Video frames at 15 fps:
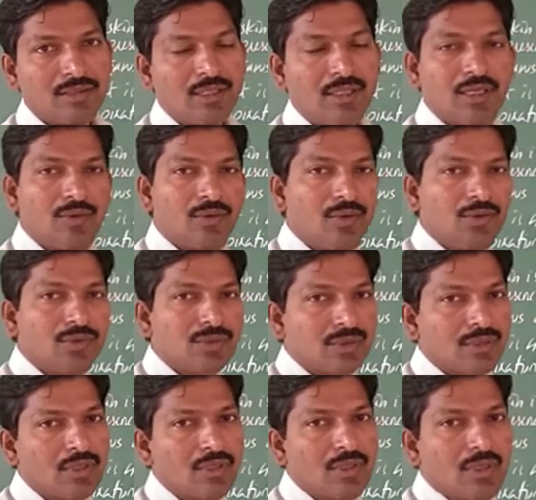They are huge,
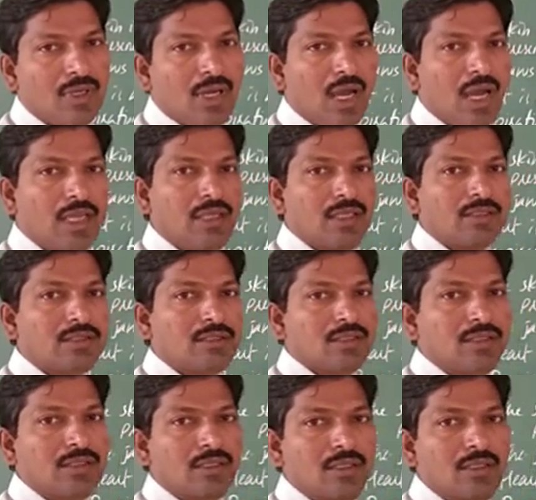highest
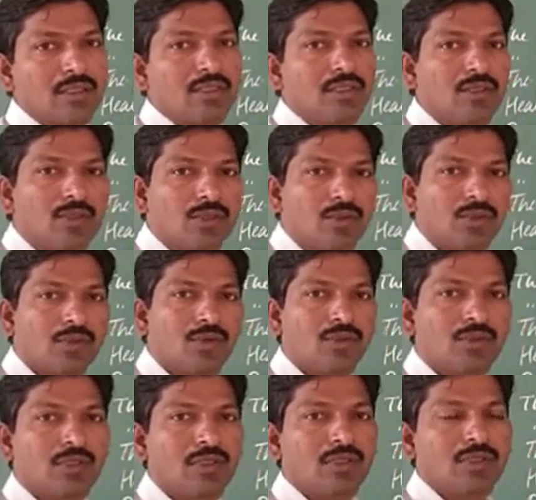or what
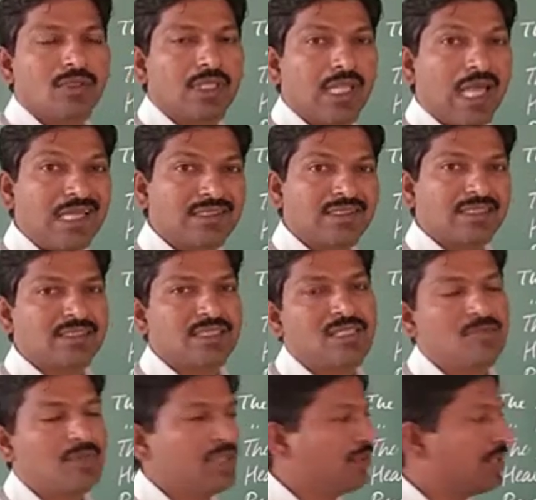called the largest
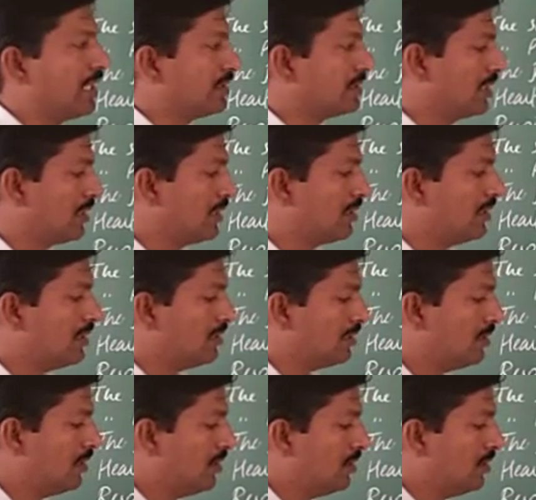animal we can say, right.